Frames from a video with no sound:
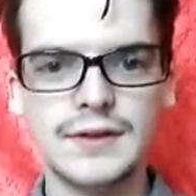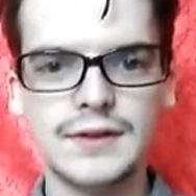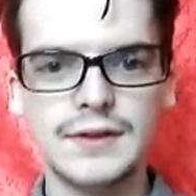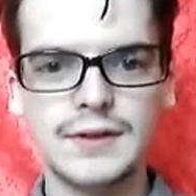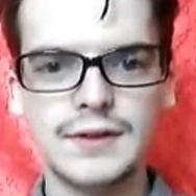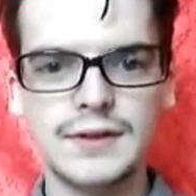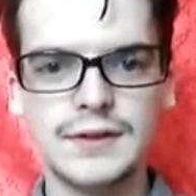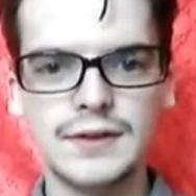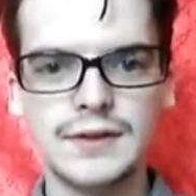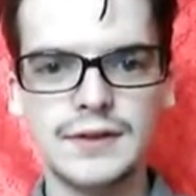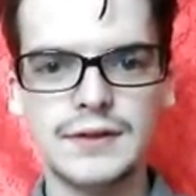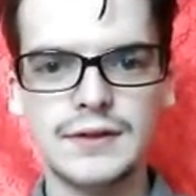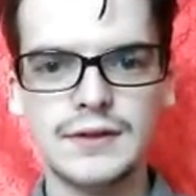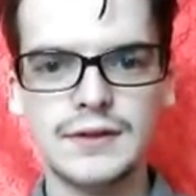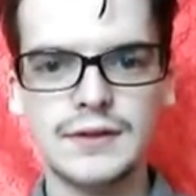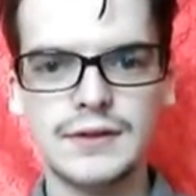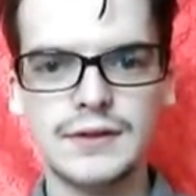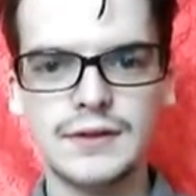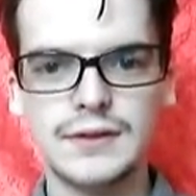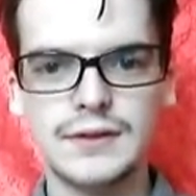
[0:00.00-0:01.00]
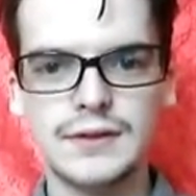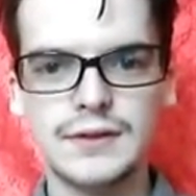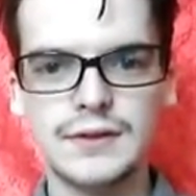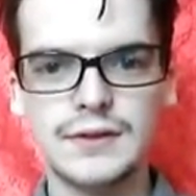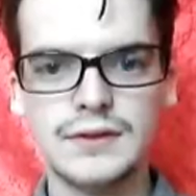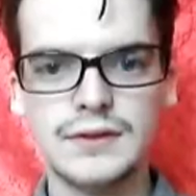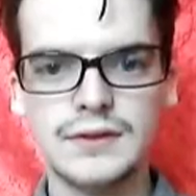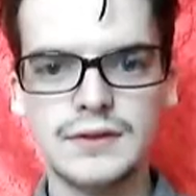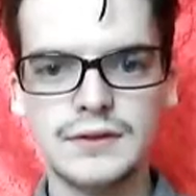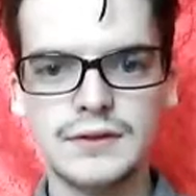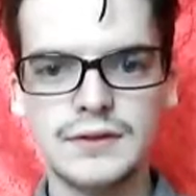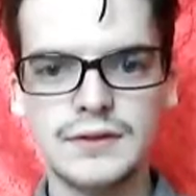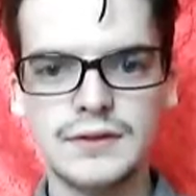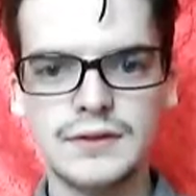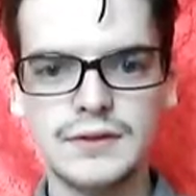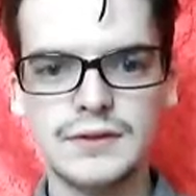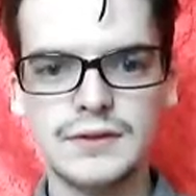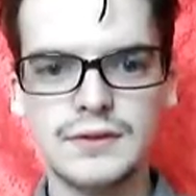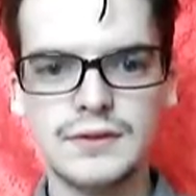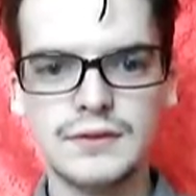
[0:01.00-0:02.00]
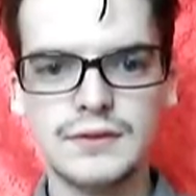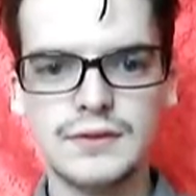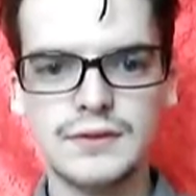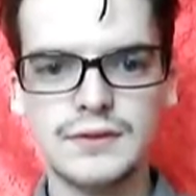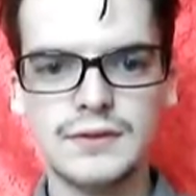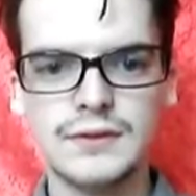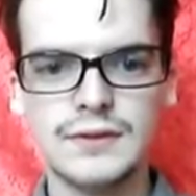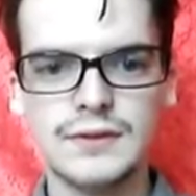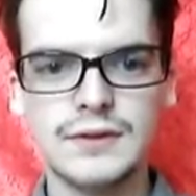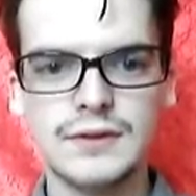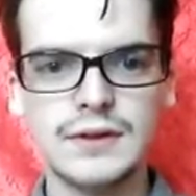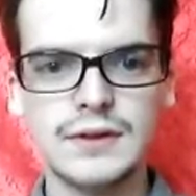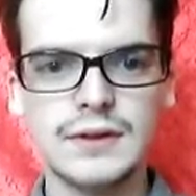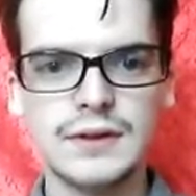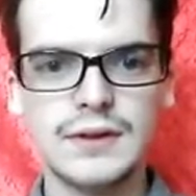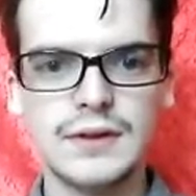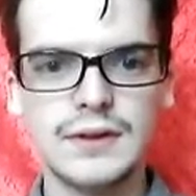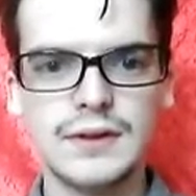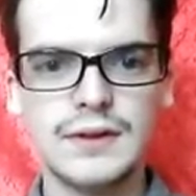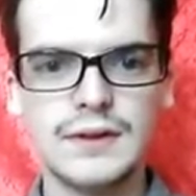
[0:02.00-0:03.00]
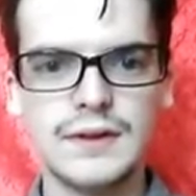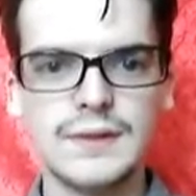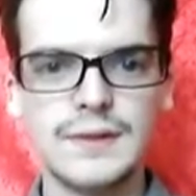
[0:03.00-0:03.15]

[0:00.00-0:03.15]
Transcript: Nothing is said.